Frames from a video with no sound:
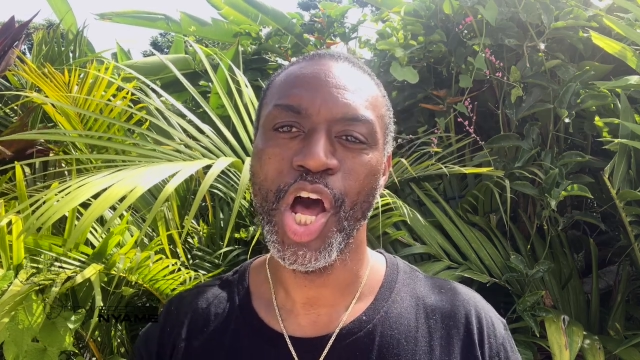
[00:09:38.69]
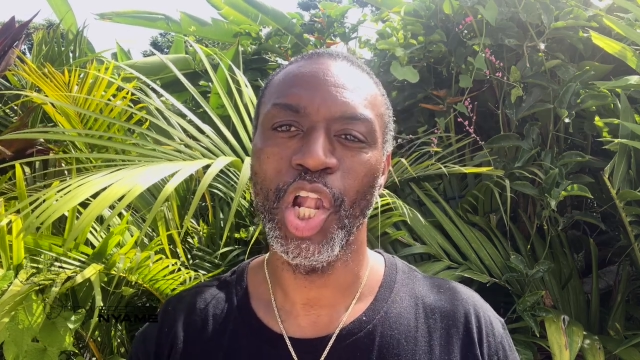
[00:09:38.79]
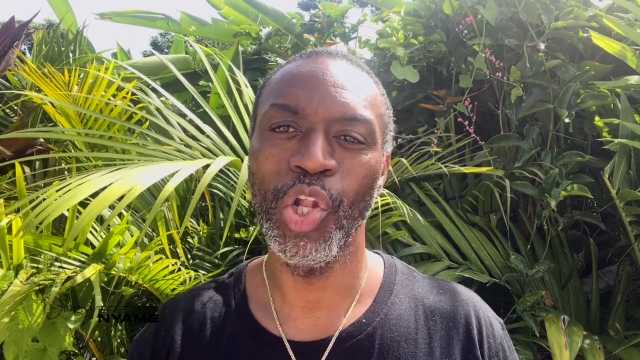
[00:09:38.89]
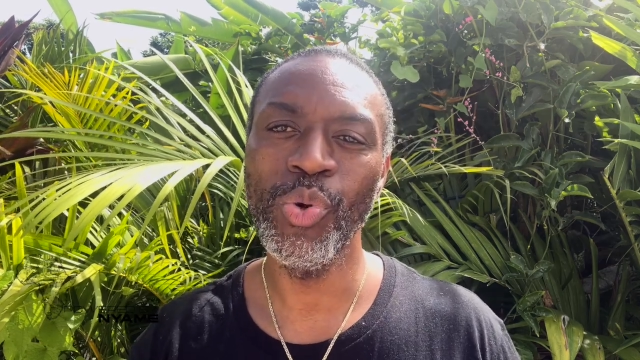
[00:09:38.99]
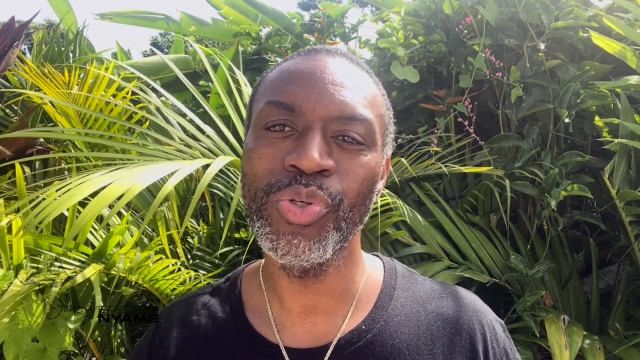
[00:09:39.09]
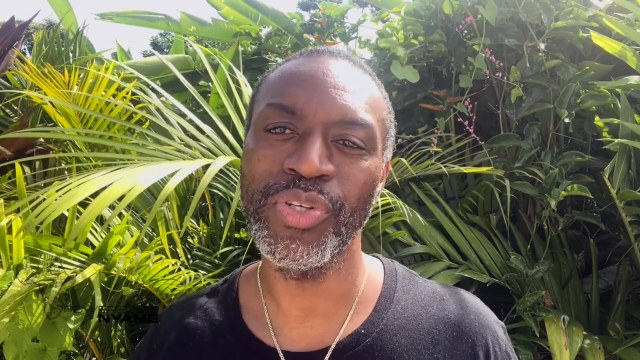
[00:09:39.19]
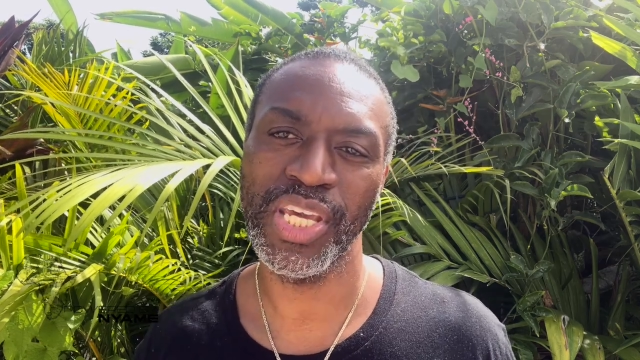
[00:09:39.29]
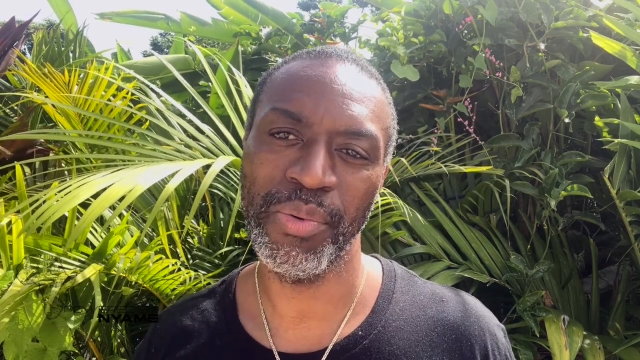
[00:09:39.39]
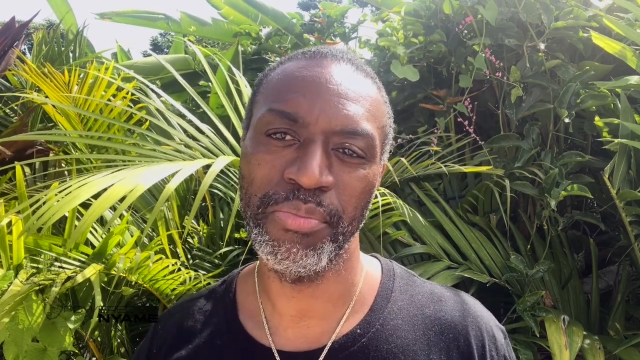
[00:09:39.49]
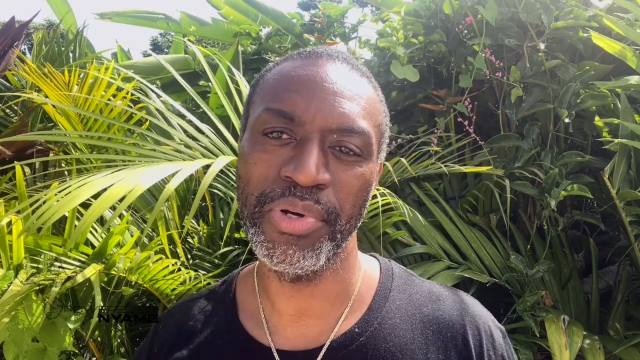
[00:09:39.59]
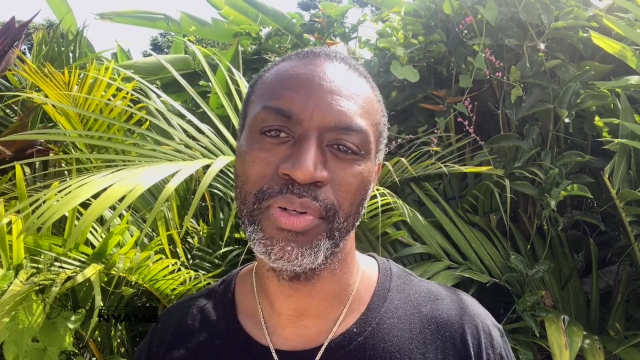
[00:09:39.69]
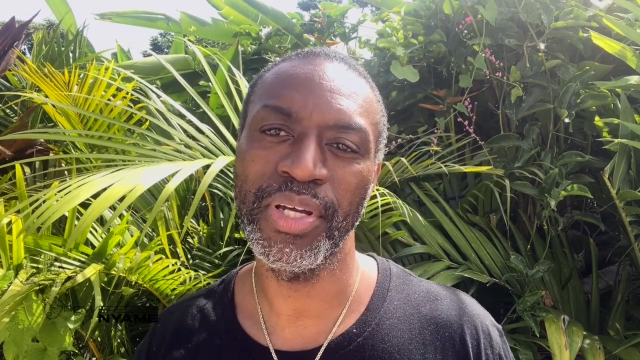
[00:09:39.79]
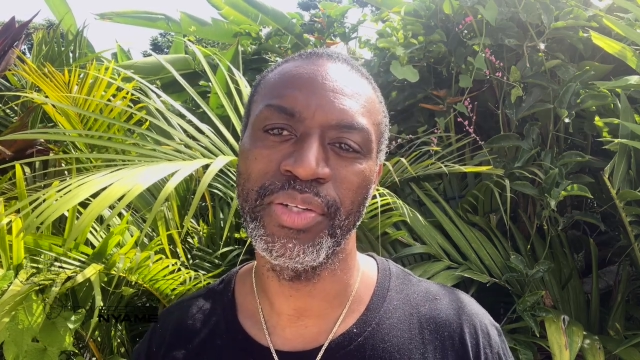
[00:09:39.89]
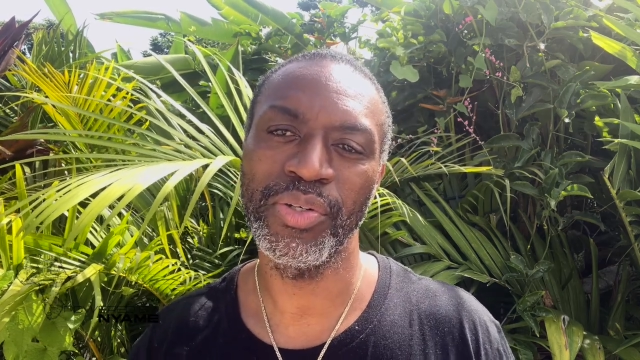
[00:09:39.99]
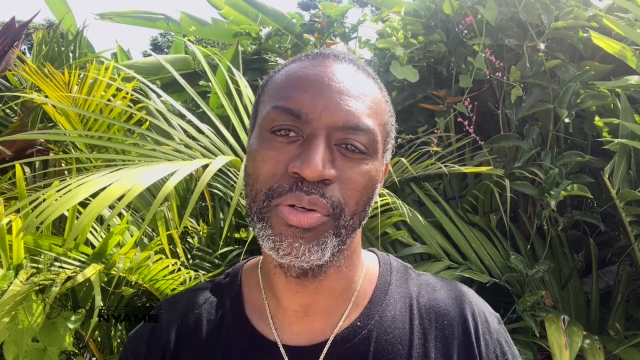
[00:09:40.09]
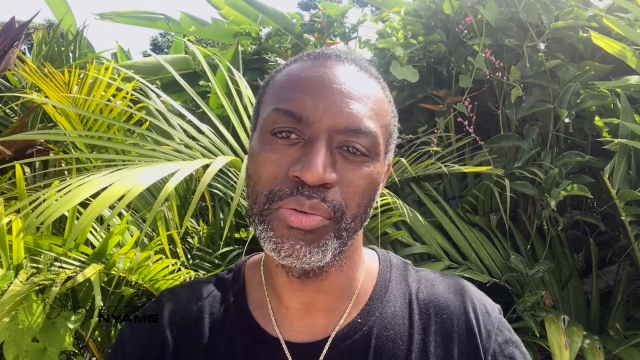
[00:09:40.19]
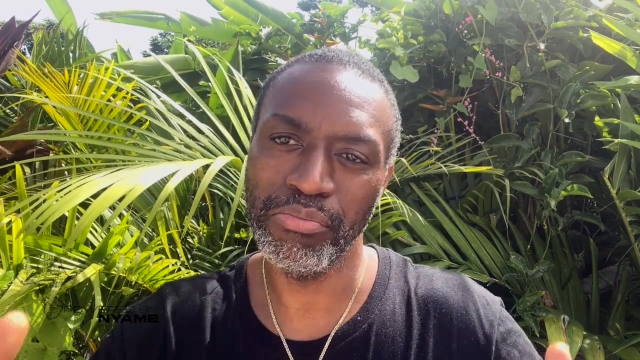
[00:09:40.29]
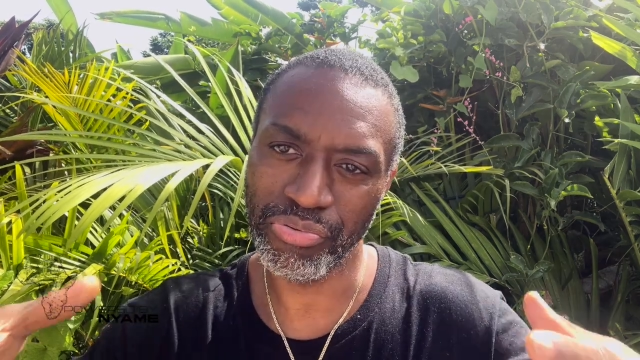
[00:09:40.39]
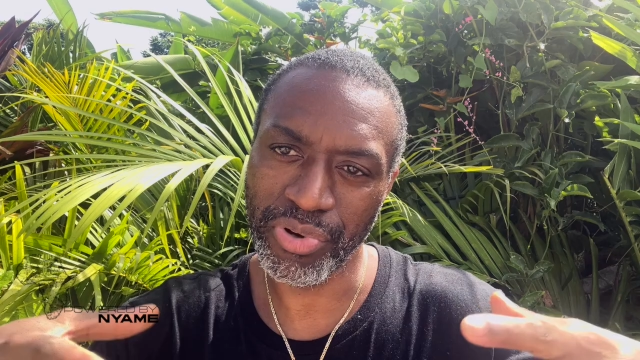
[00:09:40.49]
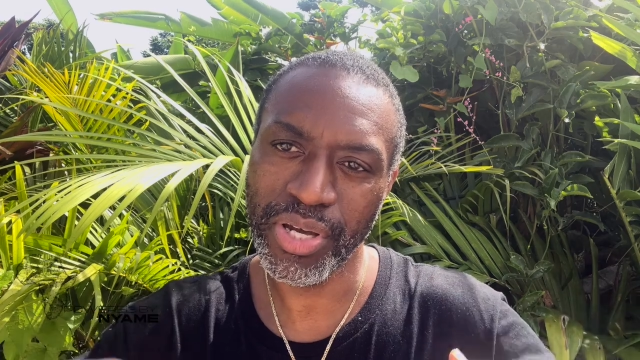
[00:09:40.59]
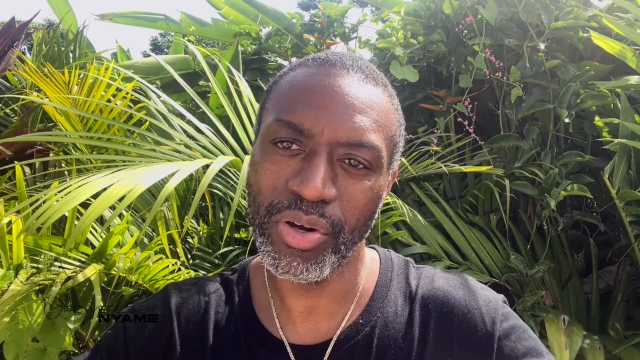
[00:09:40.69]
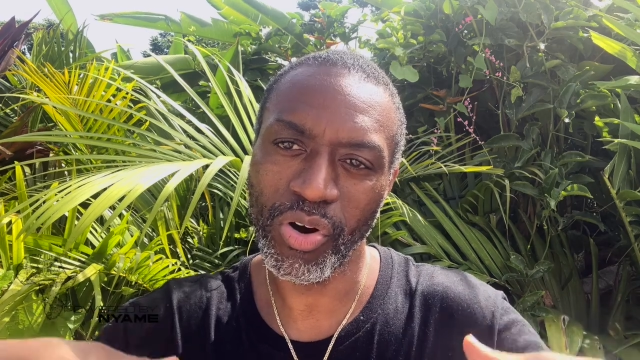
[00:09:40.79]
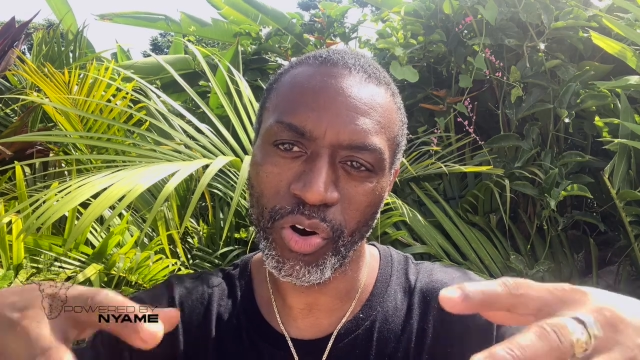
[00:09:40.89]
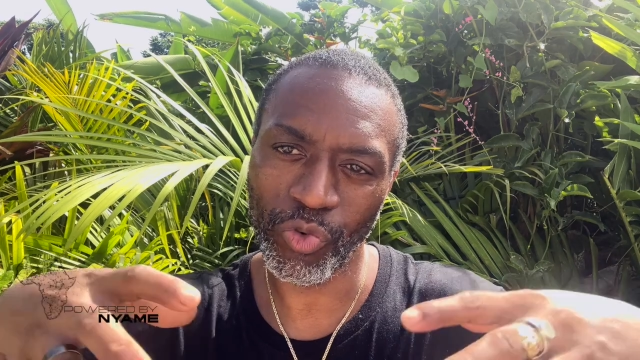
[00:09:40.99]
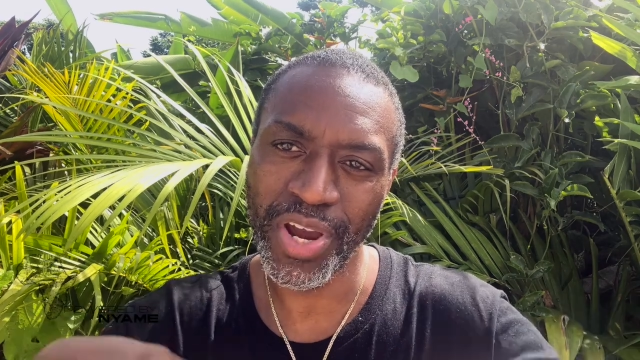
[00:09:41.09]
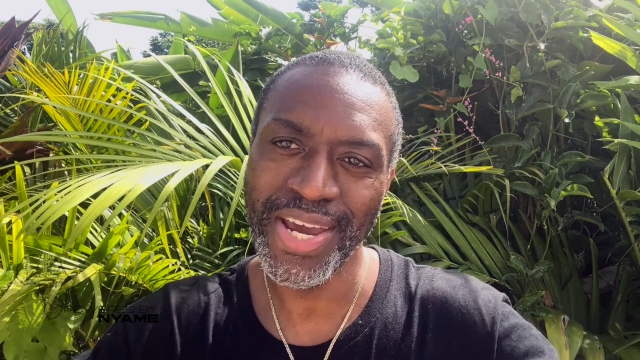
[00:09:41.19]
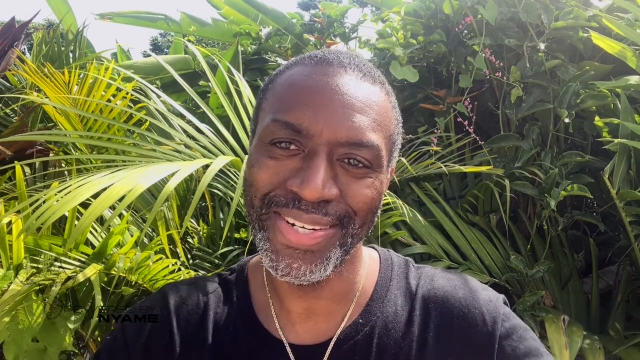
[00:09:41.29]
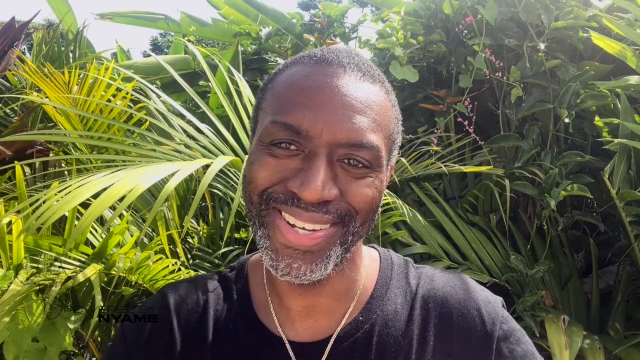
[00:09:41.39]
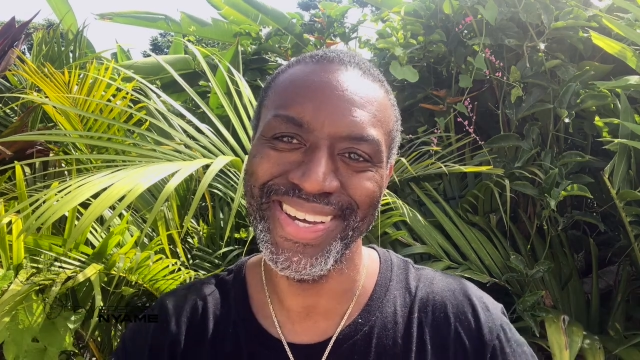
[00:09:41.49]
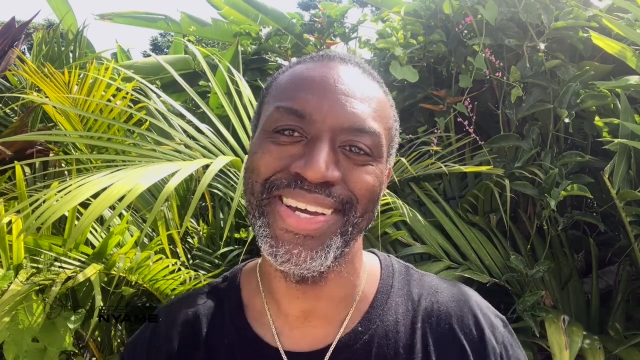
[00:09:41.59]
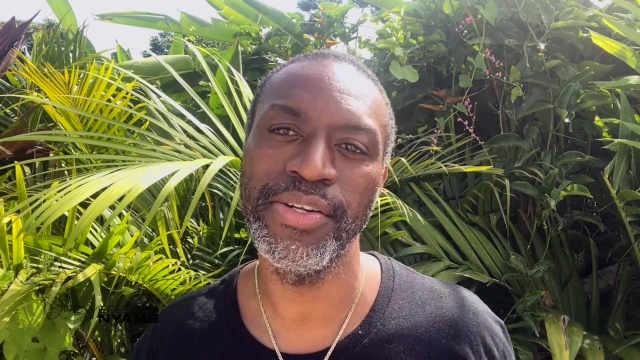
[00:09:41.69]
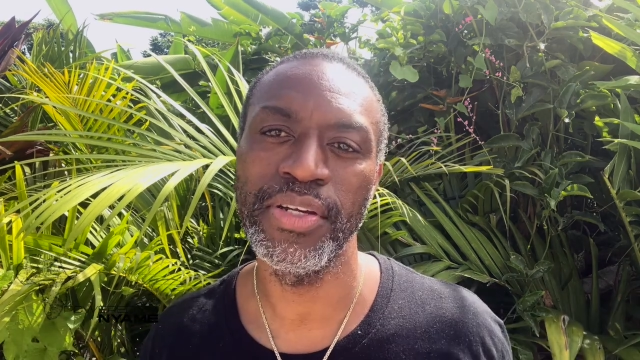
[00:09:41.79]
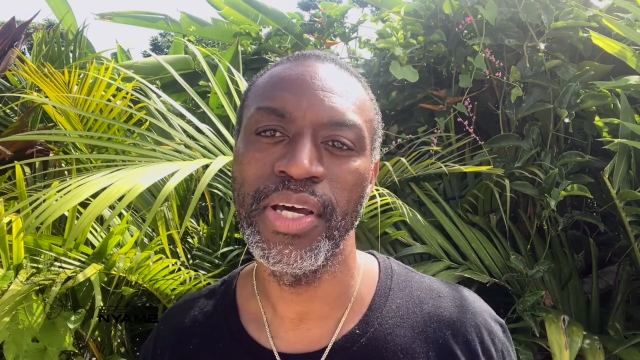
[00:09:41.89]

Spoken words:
loses its capability to bring or rein in